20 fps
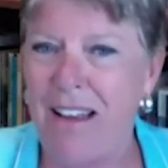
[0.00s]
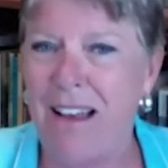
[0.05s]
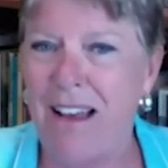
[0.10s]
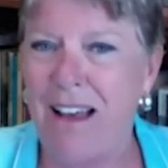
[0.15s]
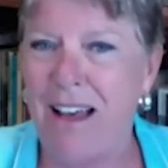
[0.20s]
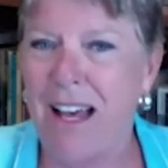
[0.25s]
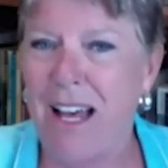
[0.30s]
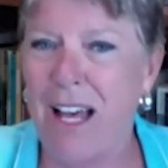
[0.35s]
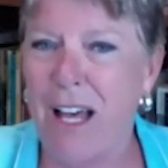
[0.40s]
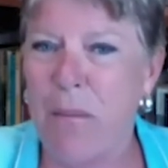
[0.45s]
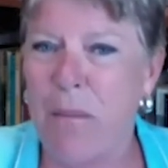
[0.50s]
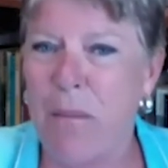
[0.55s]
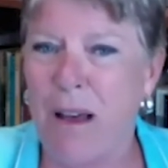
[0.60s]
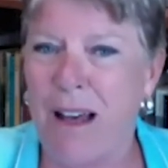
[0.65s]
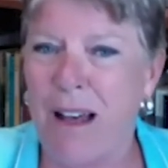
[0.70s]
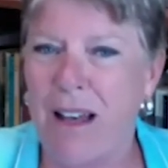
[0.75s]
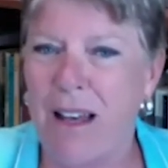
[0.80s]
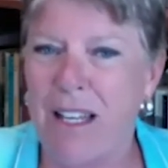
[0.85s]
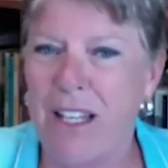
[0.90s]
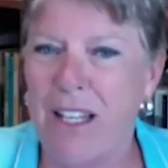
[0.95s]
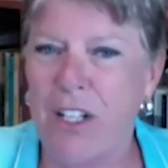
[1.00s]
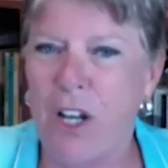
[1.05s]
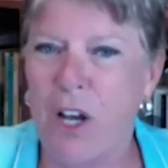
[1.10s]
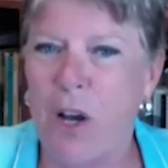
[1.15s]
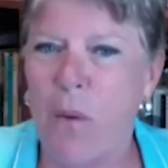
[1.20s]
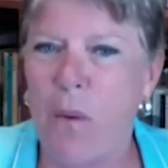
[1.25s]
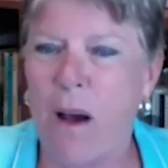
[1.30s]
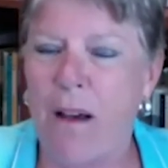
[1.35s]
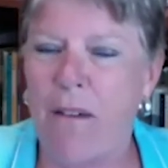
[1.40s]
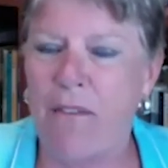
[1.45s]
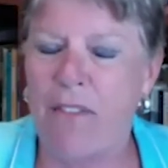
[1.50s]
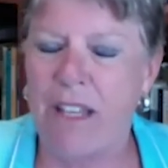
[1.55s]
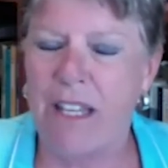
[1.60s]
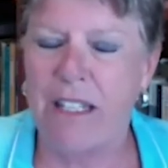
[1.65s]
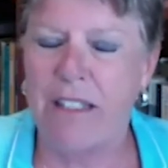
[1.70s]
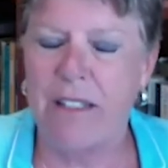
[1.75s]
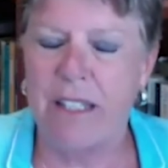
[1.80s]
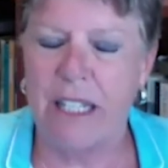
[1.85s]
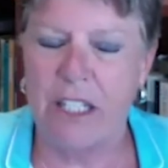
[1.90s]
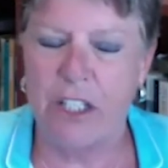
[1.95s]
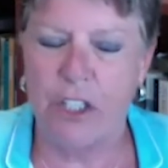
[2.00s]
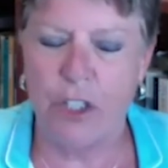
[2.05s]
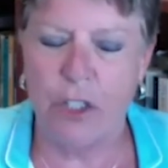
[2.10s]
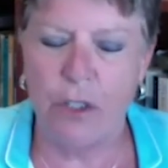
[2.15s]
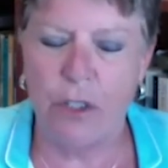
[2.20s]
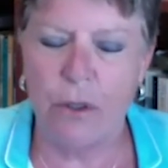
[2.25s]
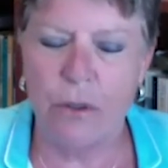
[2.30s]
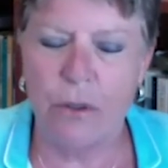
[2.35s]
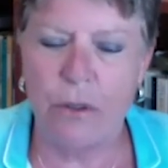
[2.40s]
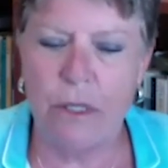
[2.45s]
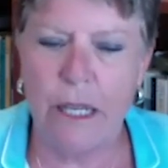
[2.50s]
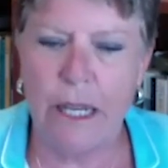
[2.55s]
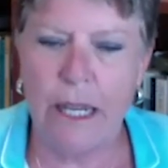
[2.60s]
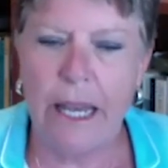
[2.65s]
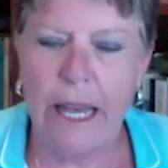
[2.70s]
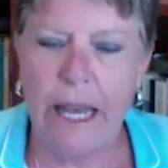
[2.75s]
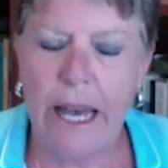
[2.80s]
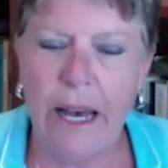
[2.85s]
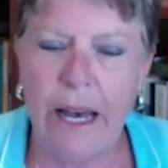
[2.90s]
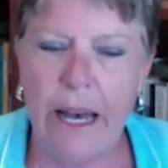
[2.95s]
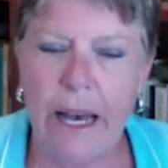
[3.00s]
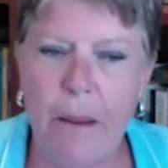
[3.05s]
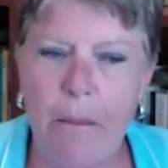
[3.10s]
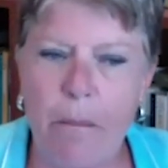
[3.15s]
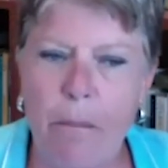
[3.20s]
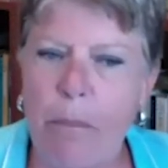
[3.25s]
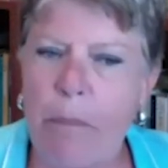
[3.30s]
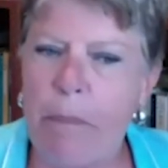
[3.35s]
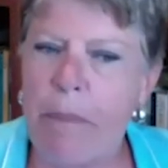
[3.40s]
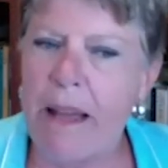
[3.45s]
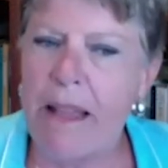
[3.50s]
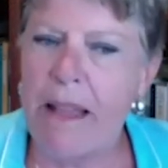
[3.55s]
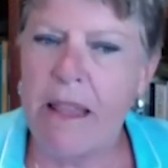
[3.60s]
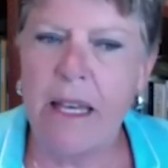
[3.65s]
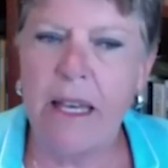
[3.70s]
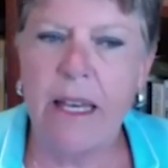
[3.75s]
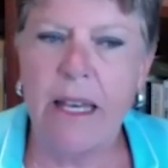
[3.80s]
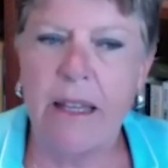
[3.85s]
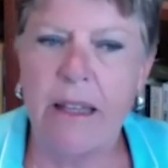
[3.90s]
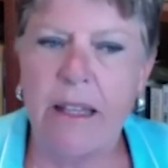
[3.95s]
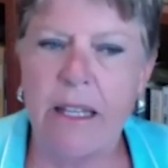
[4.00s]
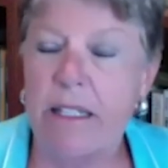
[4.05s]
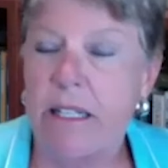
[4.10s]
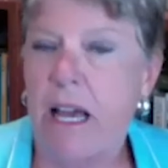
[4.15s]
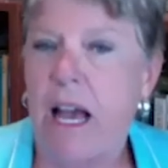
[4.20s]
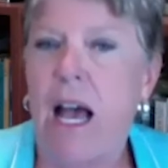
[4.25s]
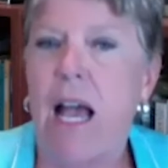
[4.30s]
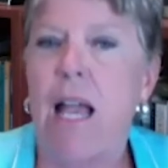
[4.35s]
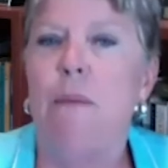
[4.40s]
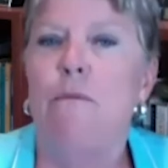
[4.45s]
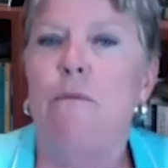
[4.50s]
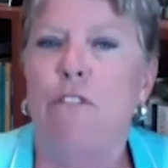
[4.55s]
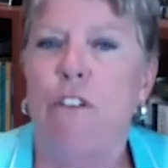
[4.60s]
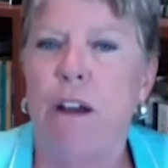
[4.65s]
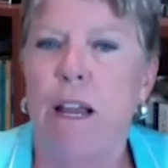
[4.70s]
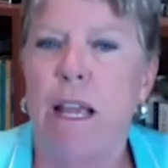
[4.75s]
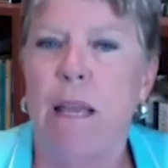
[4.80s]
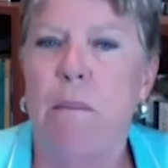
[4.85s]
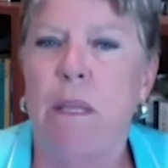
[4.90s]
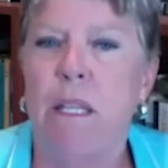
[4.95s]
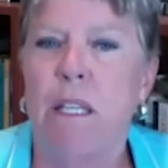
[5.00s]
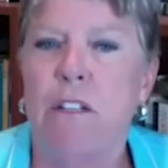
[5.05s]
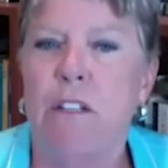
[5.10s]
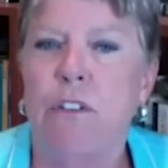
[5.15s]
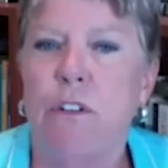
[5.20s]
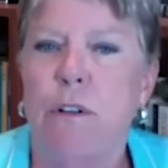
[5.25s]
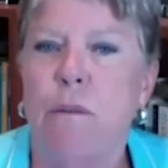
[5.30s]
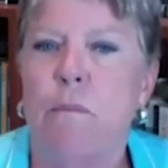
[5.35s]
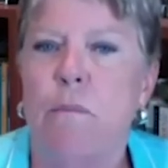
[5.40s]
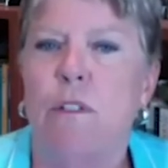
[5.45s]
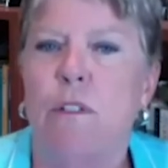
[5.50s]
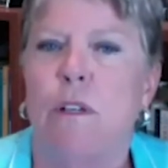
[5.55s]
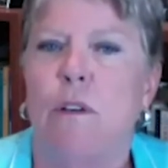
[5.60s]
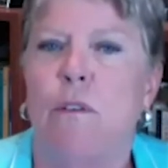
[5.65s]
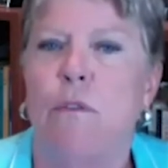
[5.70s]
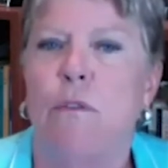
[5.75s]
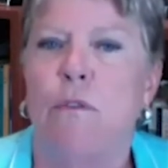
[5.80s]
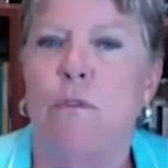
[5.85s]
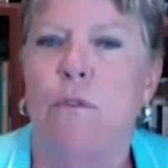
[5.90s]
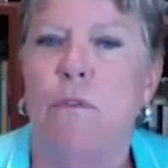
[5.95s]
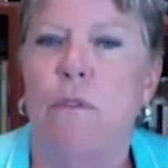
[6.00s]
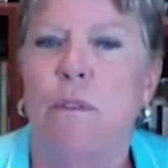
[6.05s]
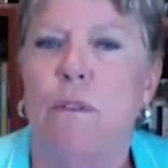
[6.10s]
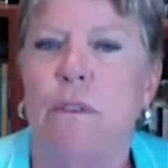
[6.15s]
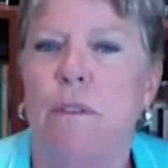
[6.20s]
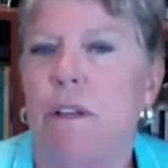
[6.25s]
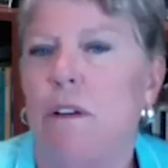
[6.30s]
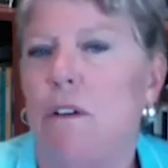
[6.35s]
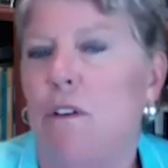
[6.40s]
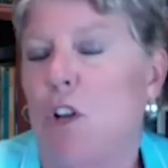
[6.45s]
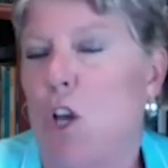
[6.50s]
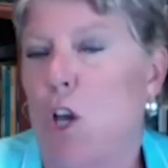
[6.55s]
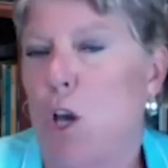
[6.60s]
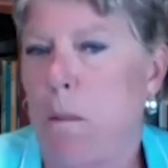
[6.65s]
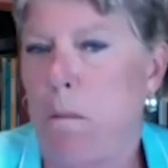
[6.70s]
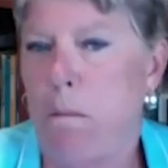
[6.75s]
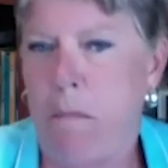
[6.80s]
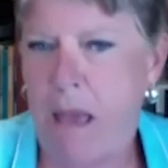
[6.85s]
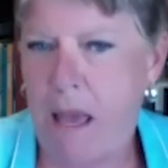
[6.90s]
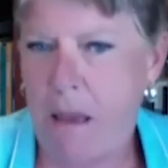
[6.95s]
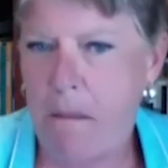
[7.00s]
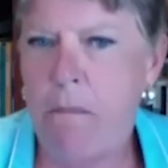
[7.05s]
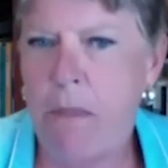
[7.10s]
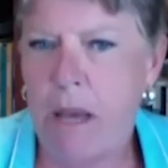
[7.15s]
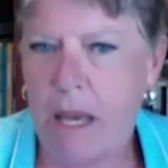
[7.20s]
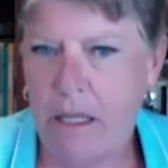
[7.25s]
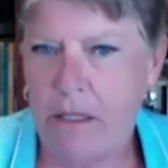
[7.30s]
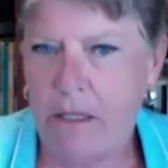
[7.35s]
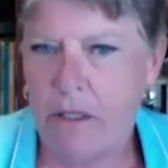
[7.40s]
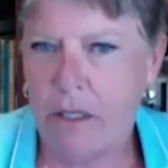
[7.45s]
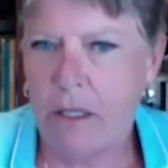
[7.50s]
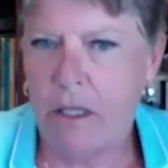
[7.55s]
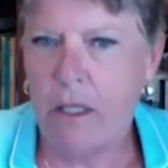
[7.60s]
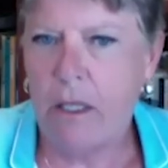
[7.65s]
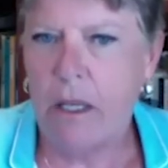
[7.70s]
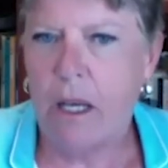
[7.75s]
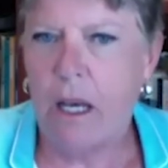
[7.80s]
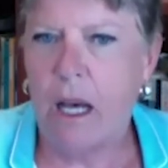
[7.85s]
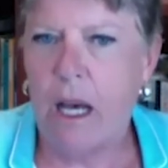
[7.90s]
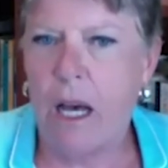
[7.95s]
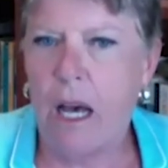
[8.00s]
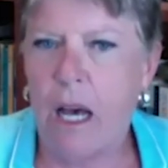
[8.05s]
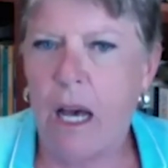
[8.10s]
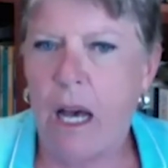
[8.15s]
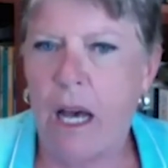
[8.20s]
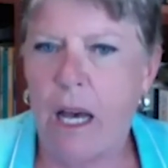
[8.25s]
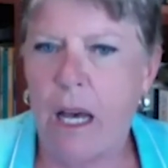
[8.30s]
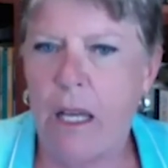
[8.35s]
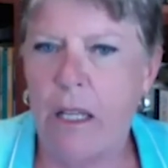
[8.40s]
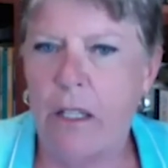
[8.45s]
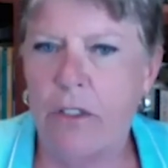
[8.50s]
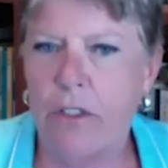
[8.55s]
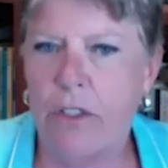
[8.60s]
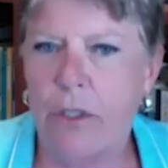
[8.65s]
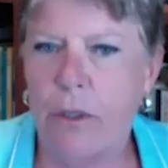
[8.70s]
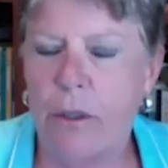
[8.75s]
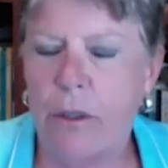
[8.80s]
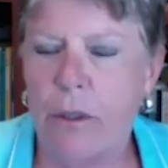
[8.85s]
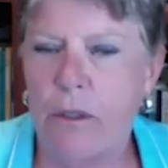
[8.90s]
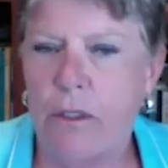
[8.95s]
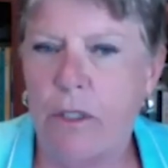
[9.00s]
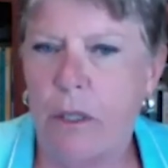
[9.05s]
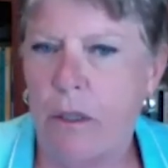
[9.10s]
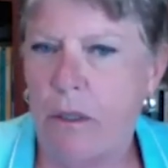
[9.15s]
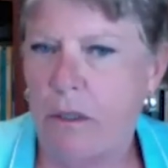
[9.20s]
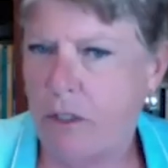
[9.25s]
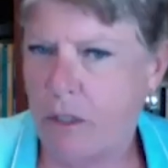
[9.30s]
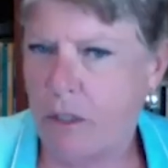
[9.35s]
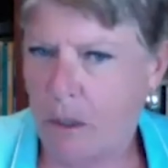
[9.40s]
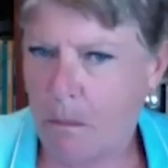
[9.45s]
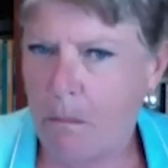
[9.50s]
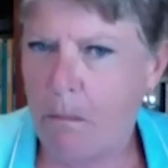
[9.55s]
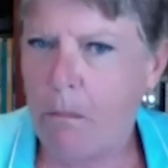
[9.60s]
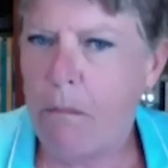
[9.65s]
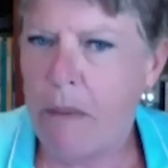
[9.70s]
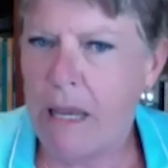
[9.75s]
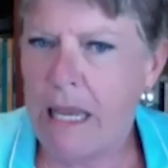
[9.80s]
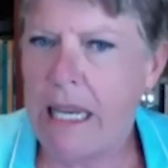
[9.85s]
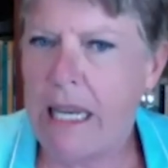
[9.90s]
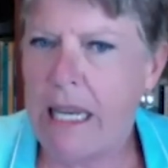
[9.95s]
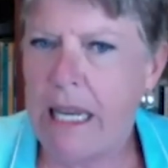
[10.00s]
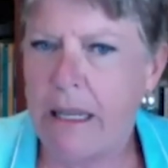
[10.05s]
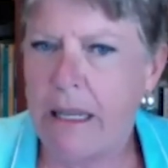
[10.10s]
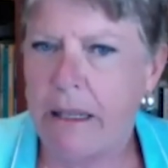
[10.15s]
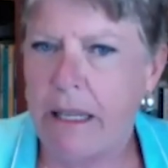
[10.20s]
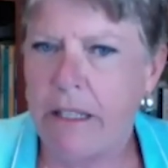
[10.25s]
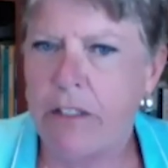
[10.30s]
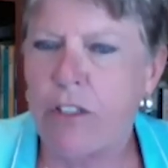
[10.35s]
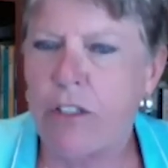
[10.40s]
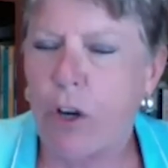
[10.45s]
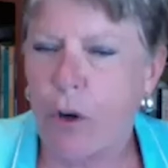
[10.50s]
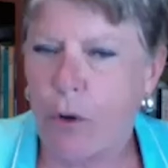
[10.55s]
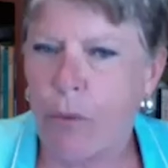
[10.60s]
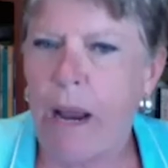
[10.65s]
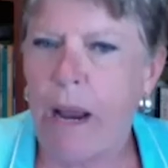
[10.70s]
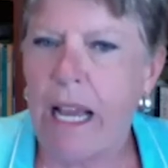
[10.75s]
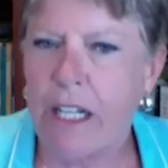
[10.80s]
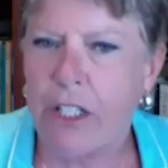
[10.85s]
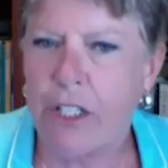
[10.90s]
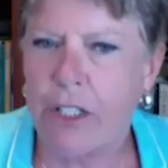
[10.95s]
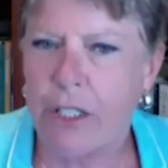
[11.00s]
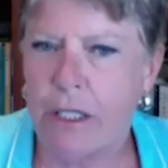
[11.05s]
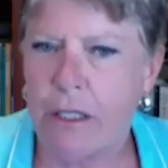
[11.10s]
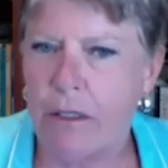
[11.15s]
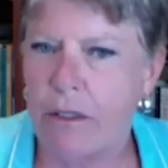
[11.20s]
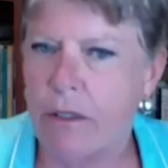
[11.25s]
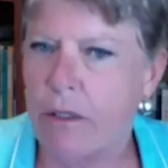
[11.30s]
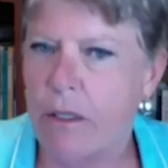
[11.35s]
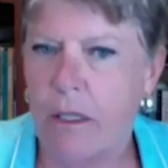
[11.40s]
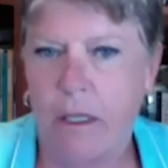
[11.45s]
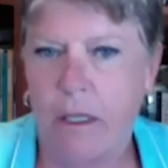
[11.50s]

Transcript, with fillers: um, uh, you know, of these issues. Um, but the, the time frame in terms of their commitment uh, to, to, to meeting these corrections